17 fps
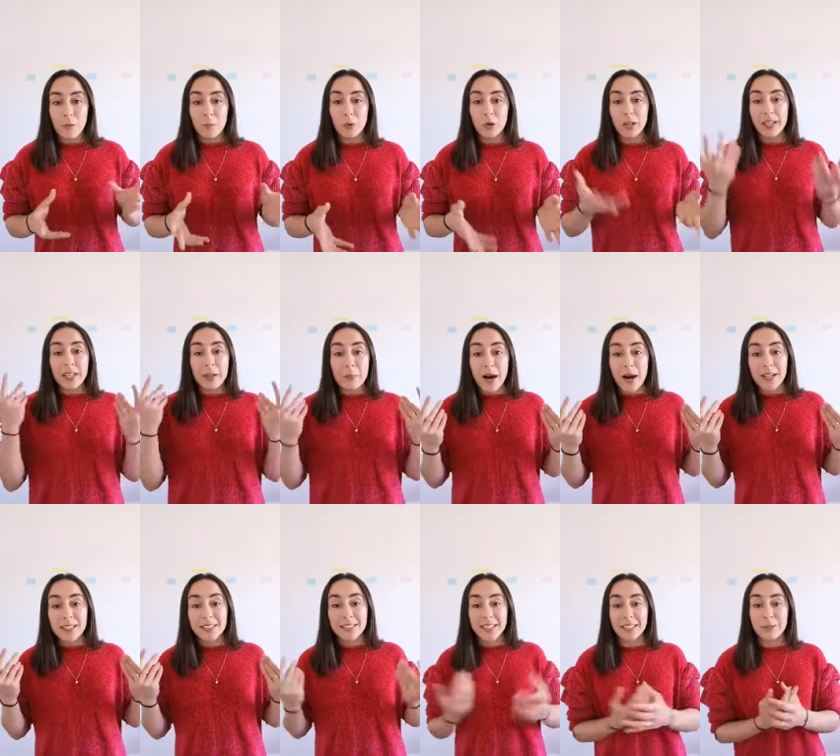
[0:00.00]
But in the
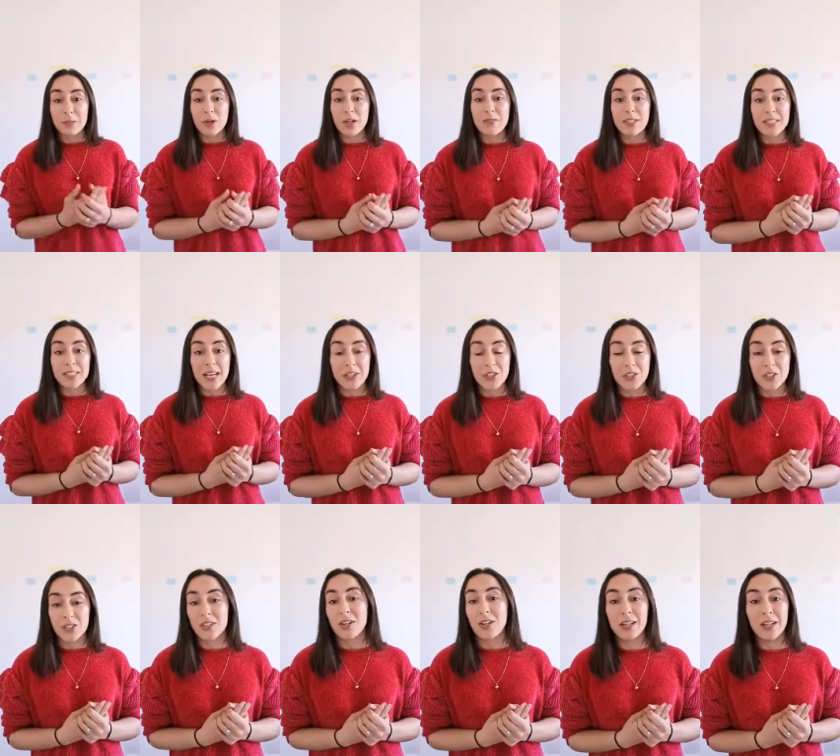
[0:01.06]
past, in previous
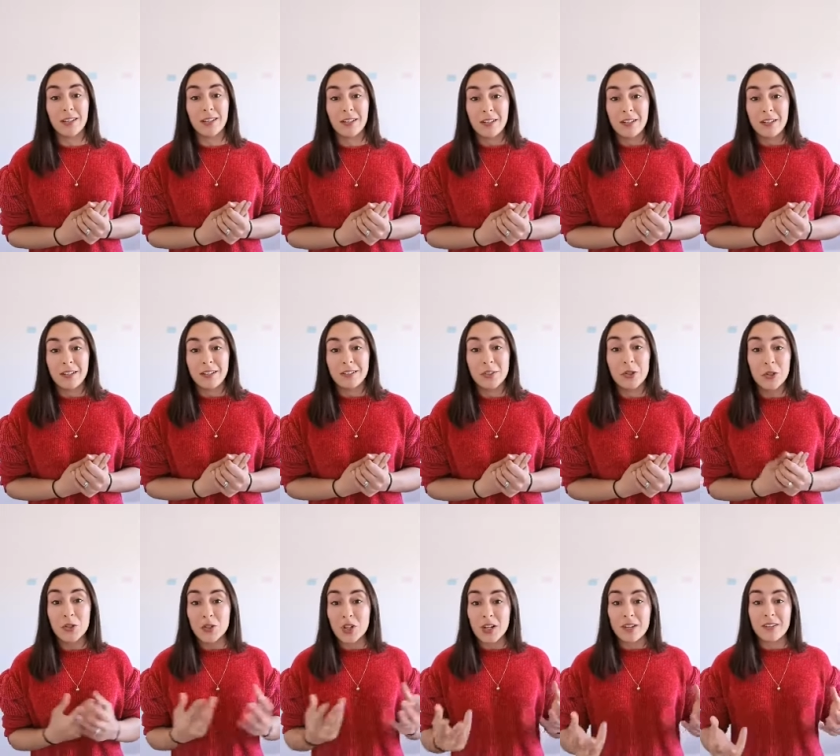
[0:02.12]
sessions, I
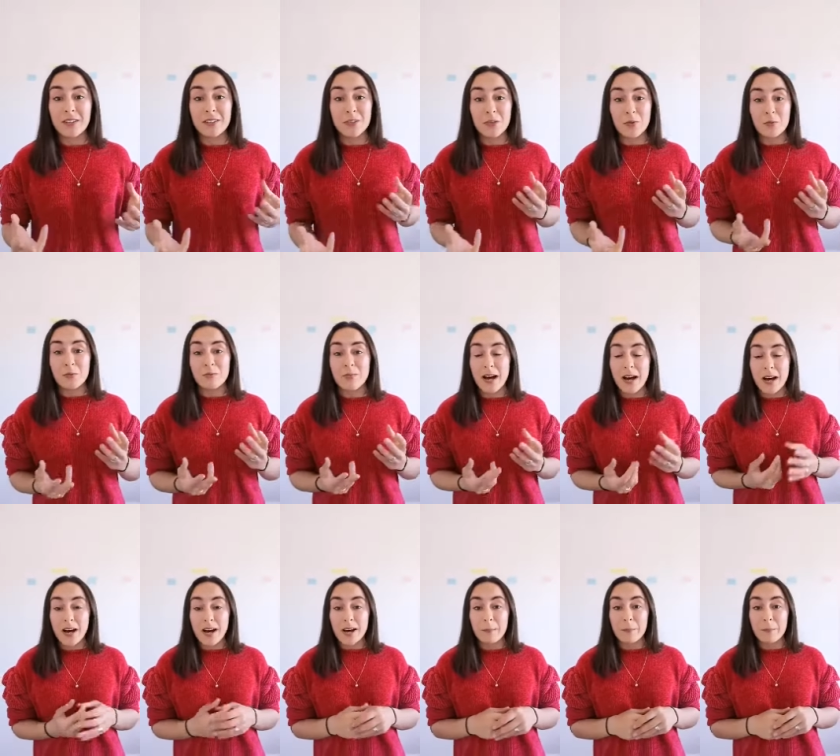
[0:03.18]
touched on some
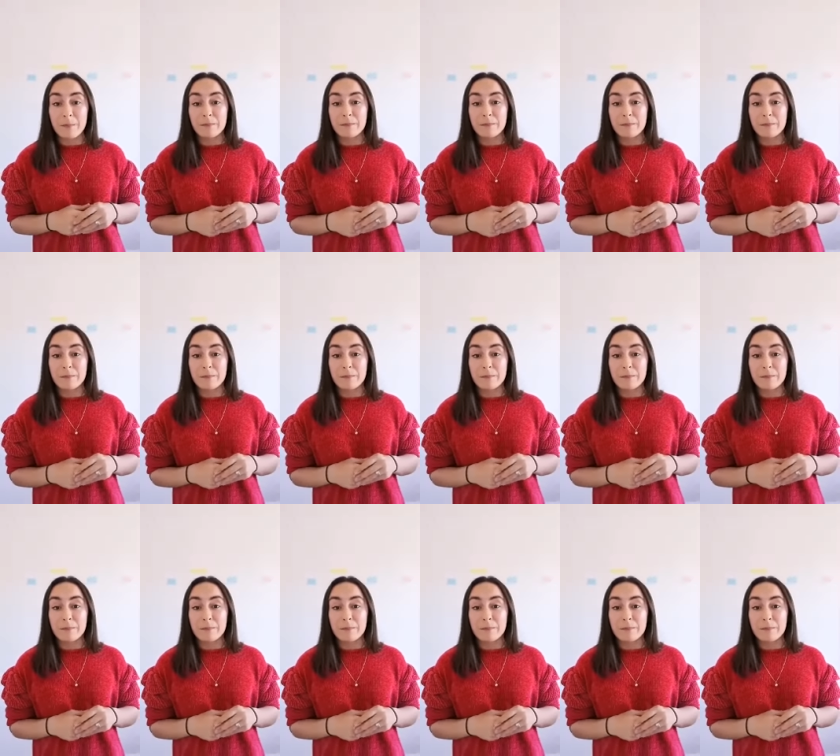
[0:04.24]
um,